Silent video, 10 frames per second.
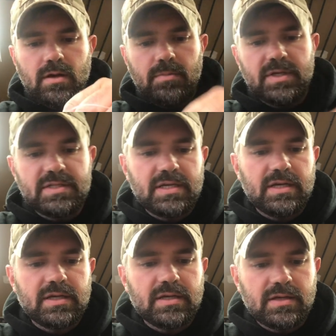I'm going to
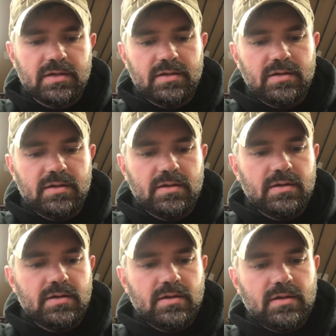take
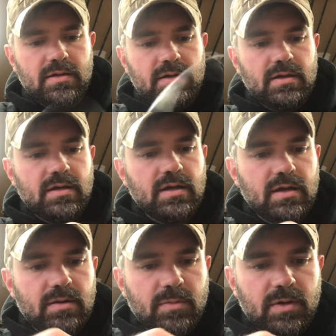
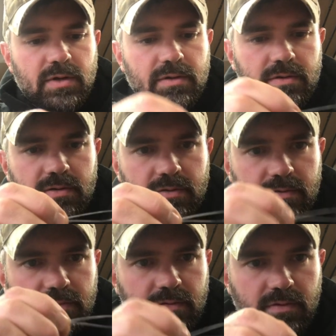and I'm going to
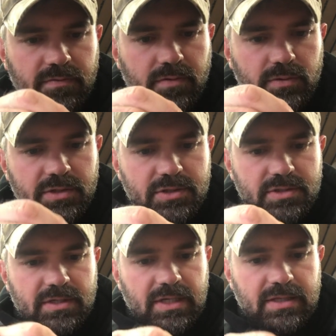fold it
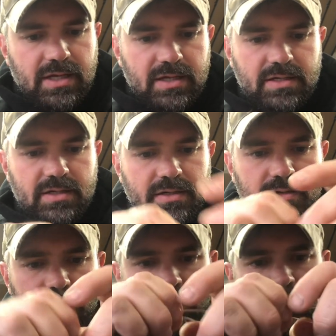just like that.
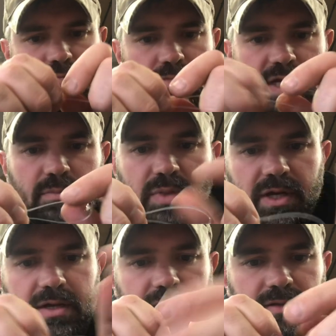Make a
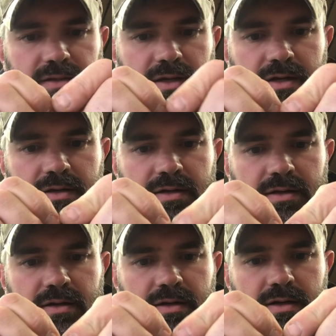bite on the line.
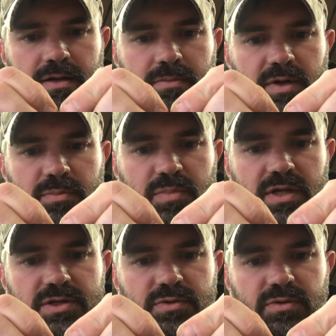I'm going to
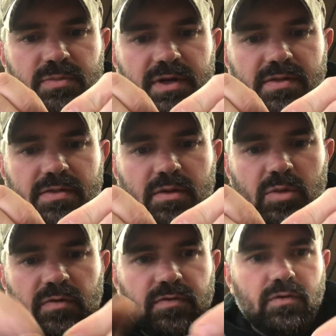pinch with my thumb
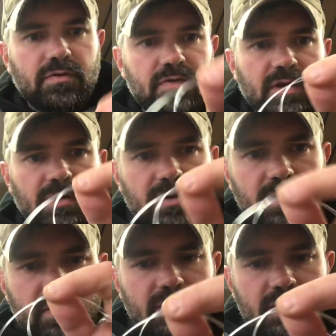and forefinger
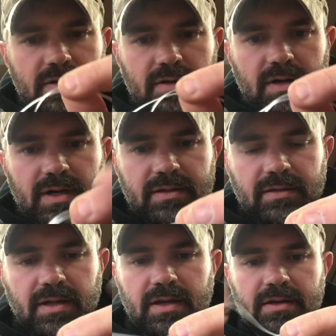on the
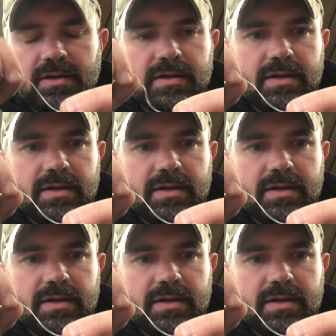line.